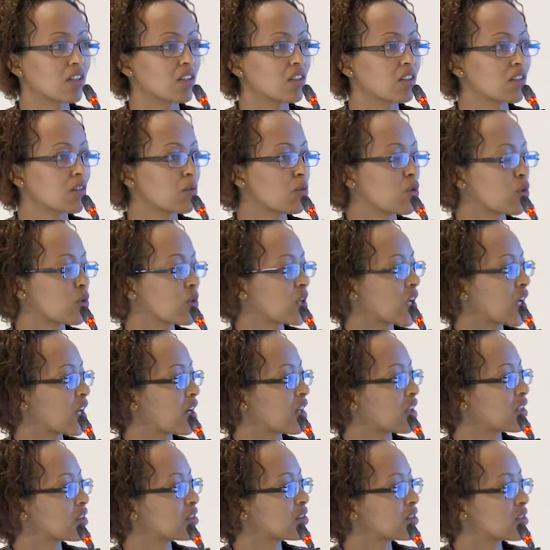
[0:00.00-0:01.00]
the more
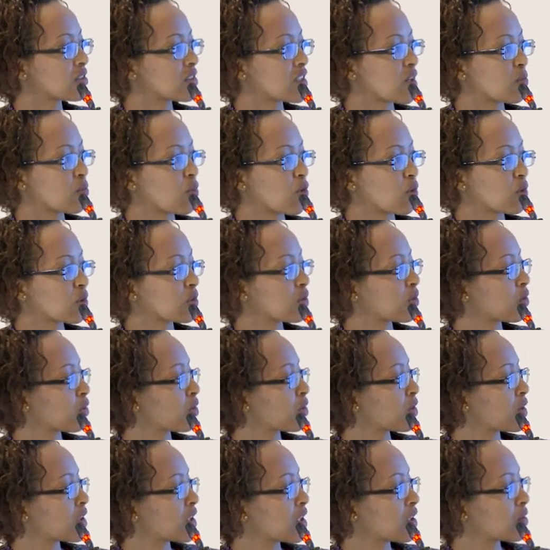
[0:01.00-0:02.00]
direct support
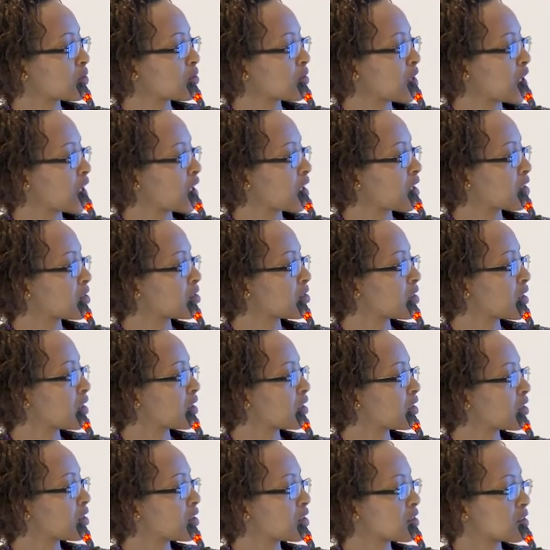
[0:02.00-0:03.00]
on finance
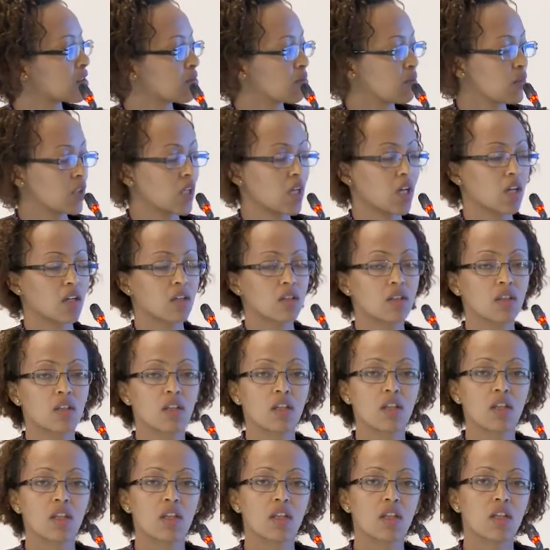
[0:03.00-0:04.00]
and
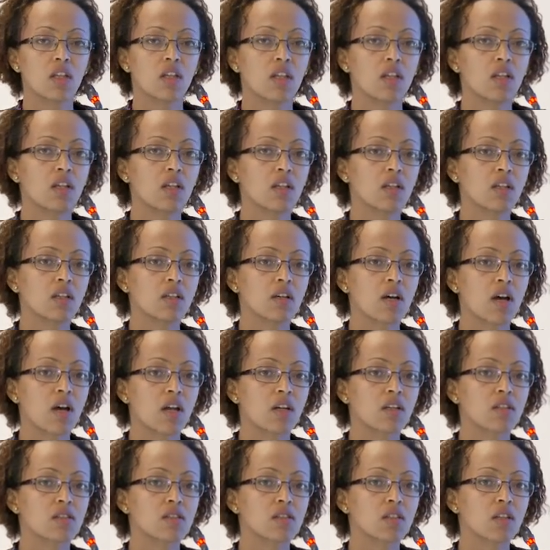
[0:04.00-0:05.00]

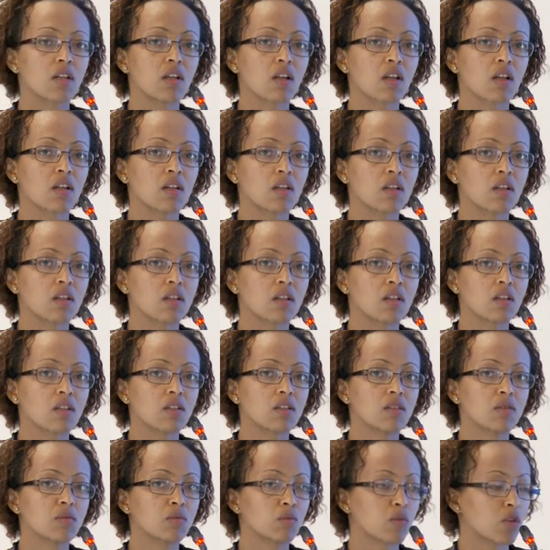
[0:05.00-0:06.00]
hard skill
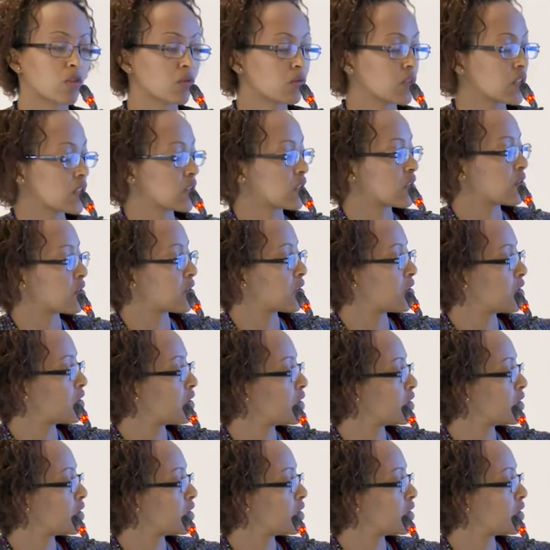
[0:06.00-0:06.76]
provisions.